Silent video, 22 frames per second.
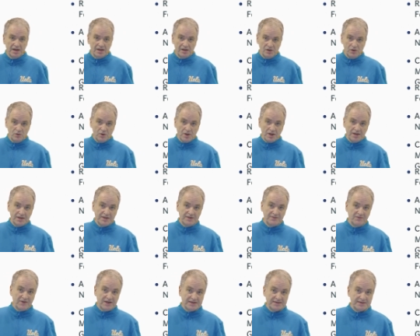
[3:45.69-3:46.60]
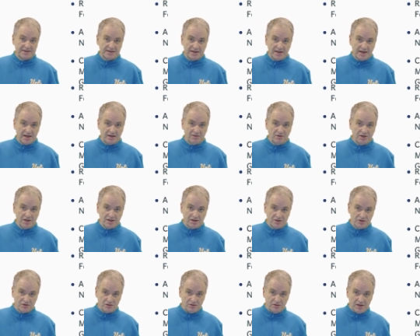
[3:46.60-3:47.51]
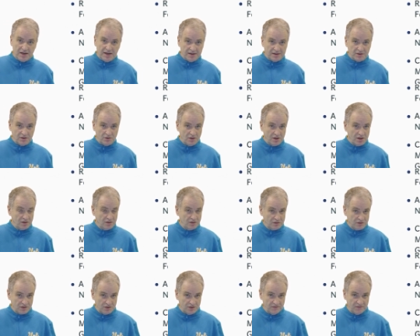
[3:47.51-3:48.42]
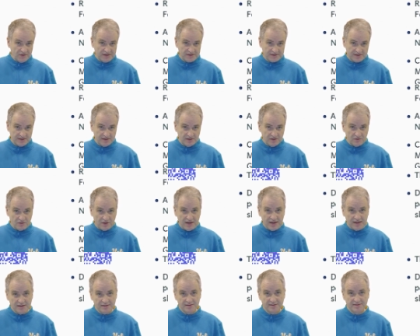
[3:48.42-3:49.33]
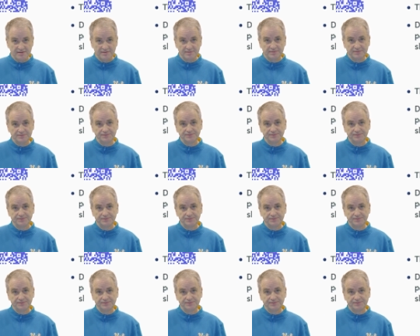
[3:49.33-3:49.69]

You can invest in agricultural land. You can also invest in grains.